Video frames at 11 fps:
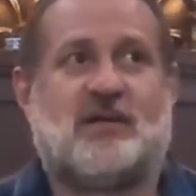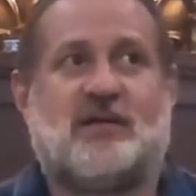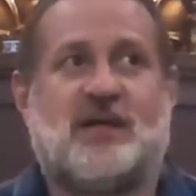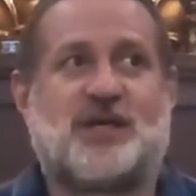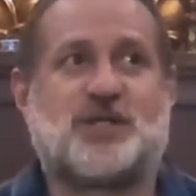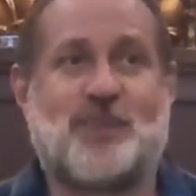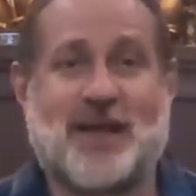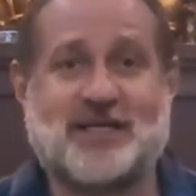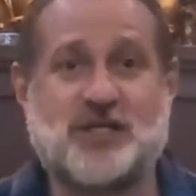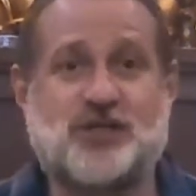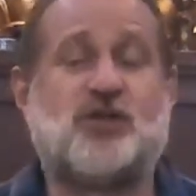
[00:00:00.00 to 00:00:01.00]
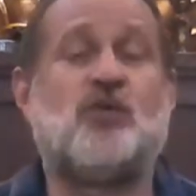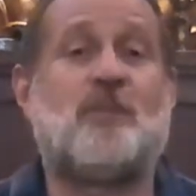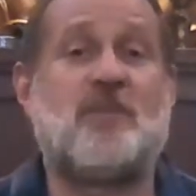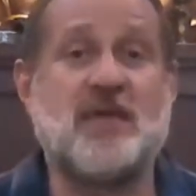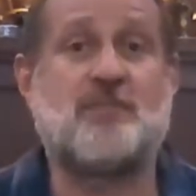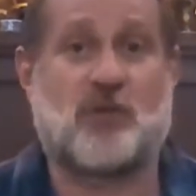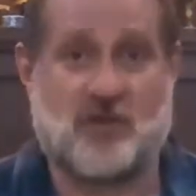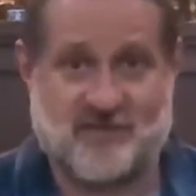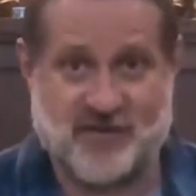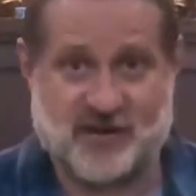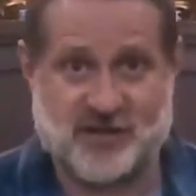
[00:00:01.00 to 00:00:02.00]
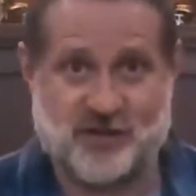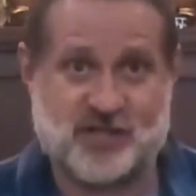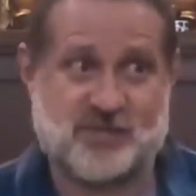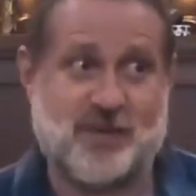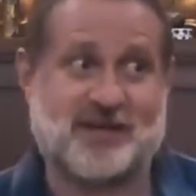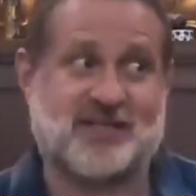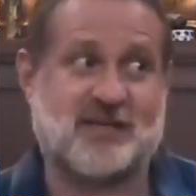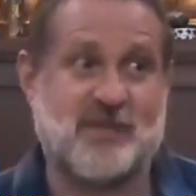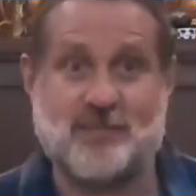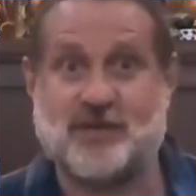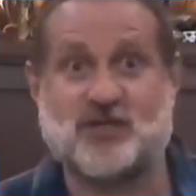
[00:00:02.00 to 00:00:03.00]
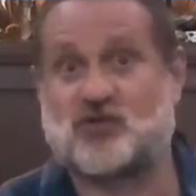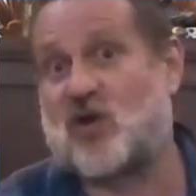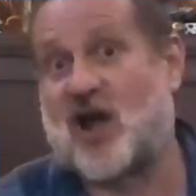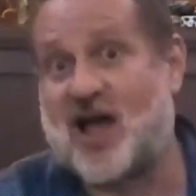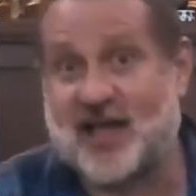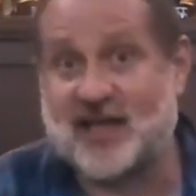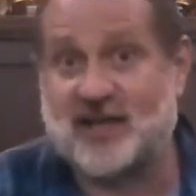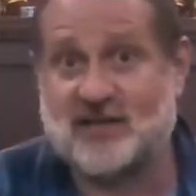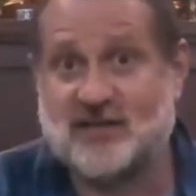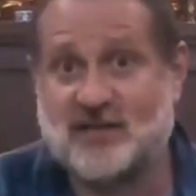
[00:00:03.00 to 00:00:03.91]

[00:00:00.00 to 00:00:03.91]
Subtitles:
expected to be perfect. You're expected to maybe try.